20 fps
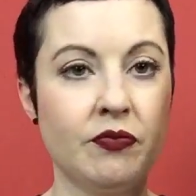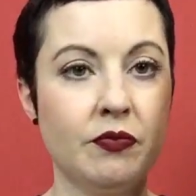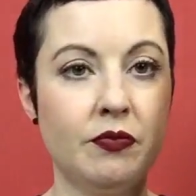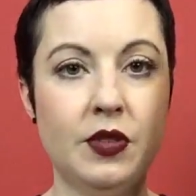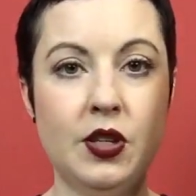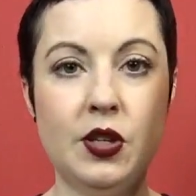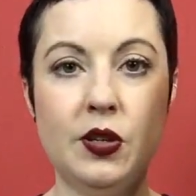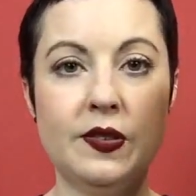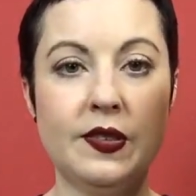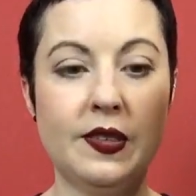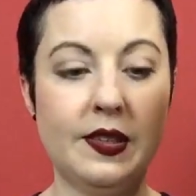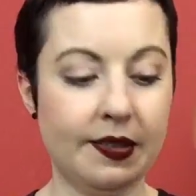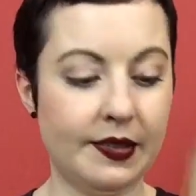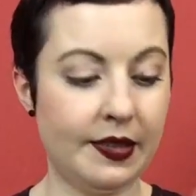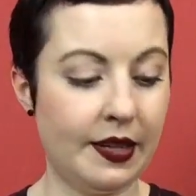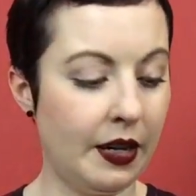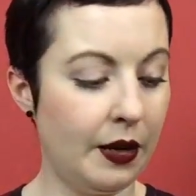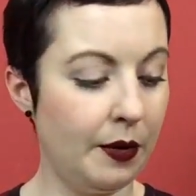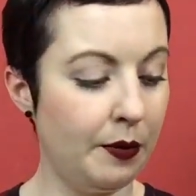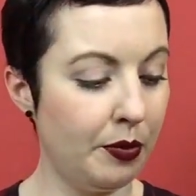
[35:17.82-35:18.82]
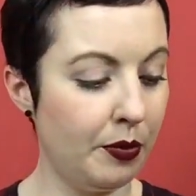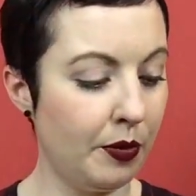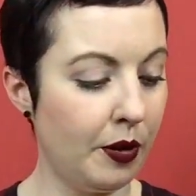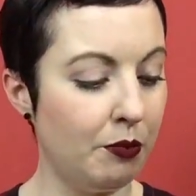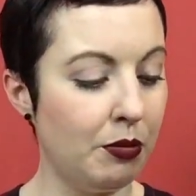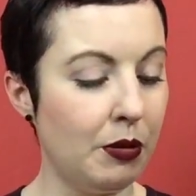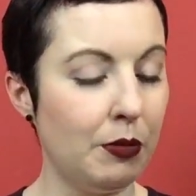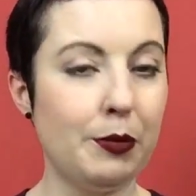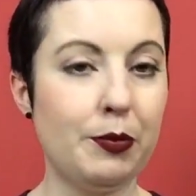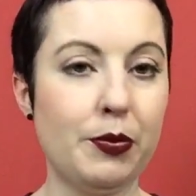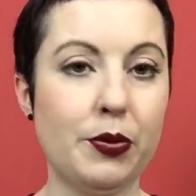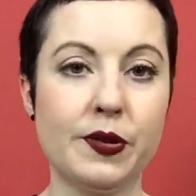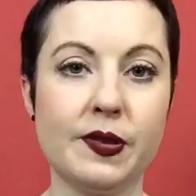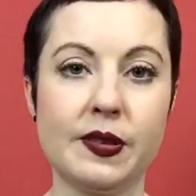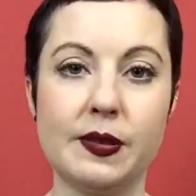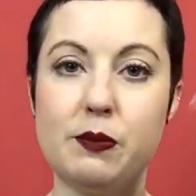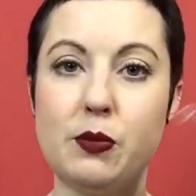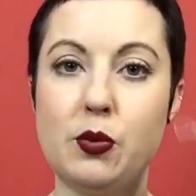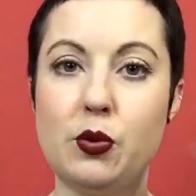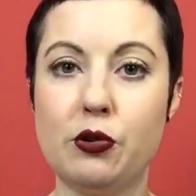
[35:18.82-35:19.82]
use this up. I'll probably put some
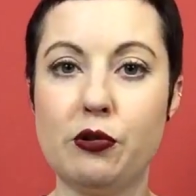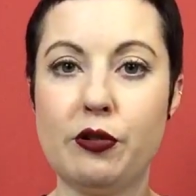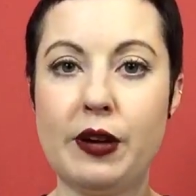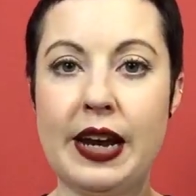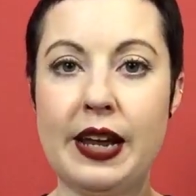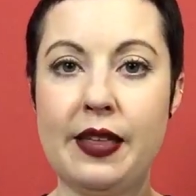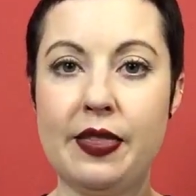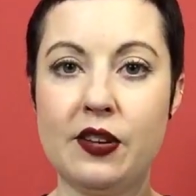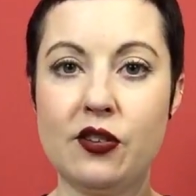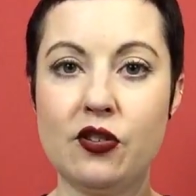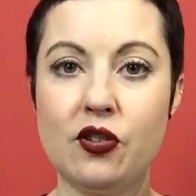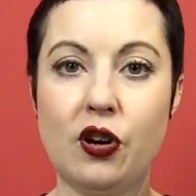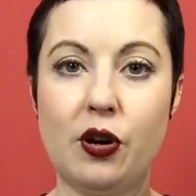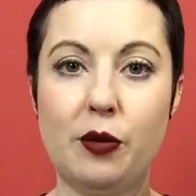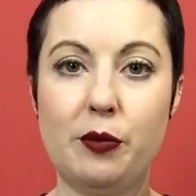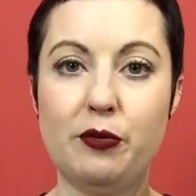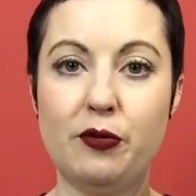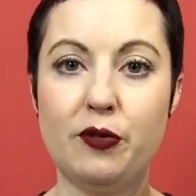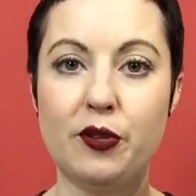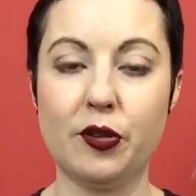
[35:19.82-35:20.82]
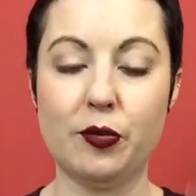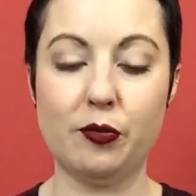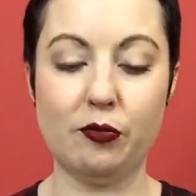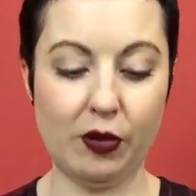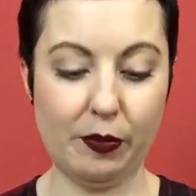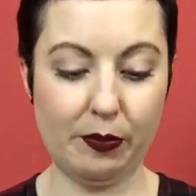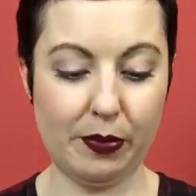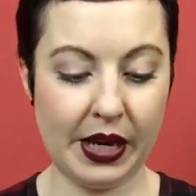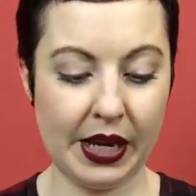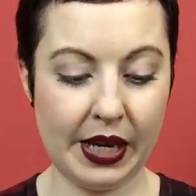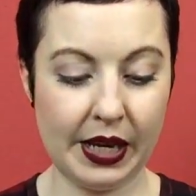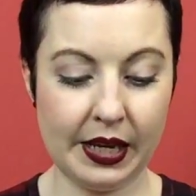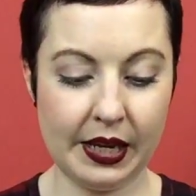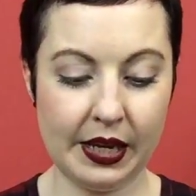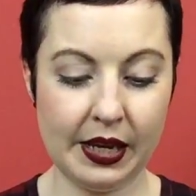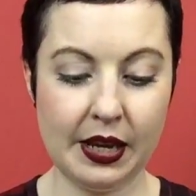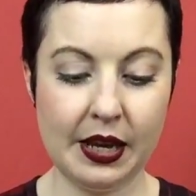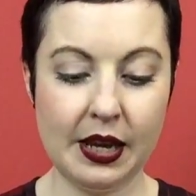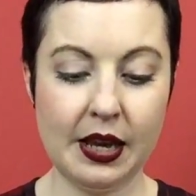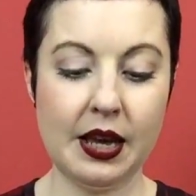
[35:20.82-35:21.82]
more grey at the top for some ribbing,
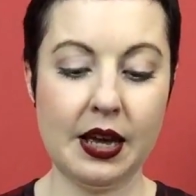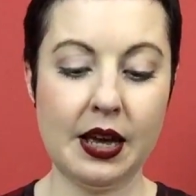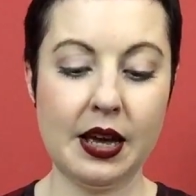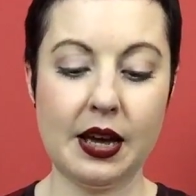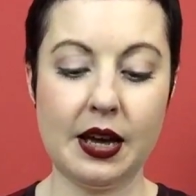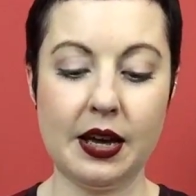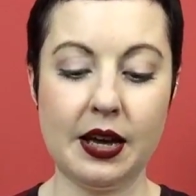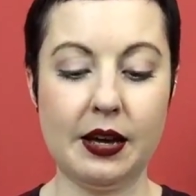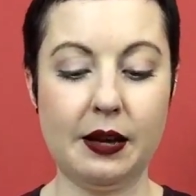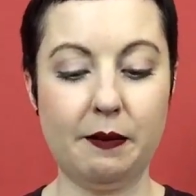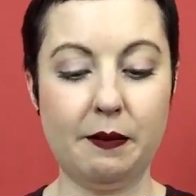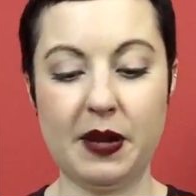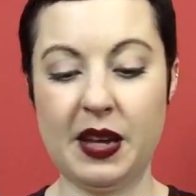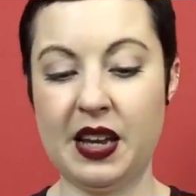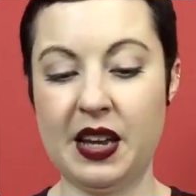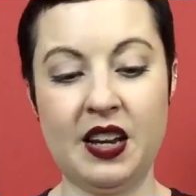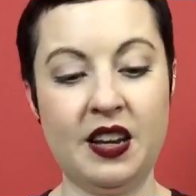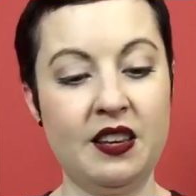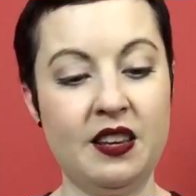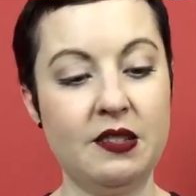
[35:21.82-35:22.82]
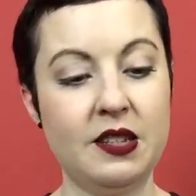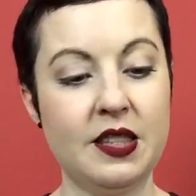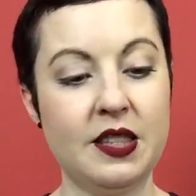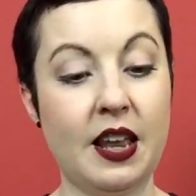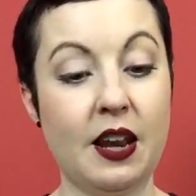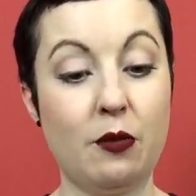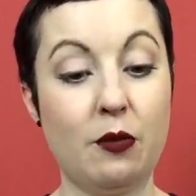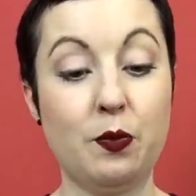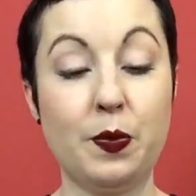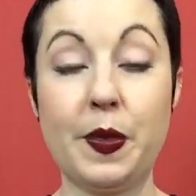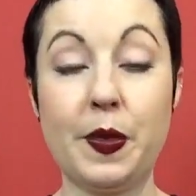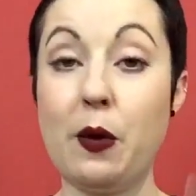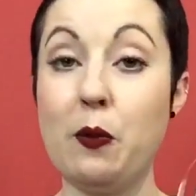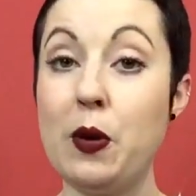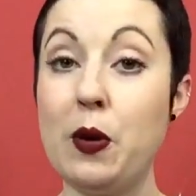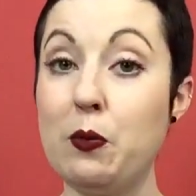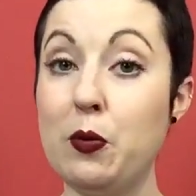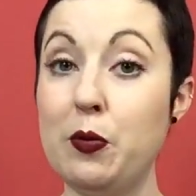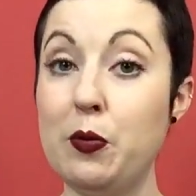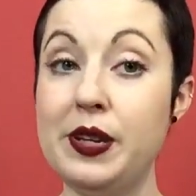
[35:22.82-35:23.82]
and that
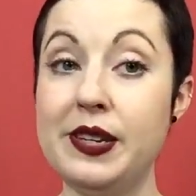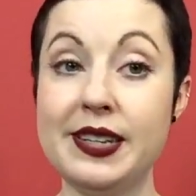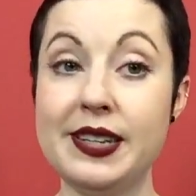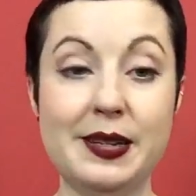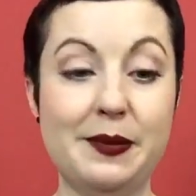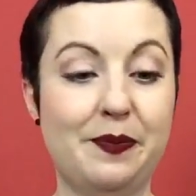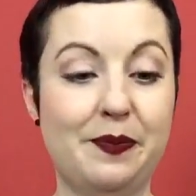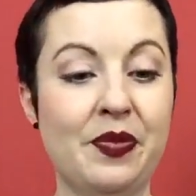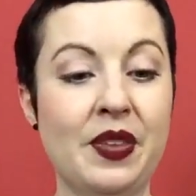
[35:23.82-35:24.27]
one will be done.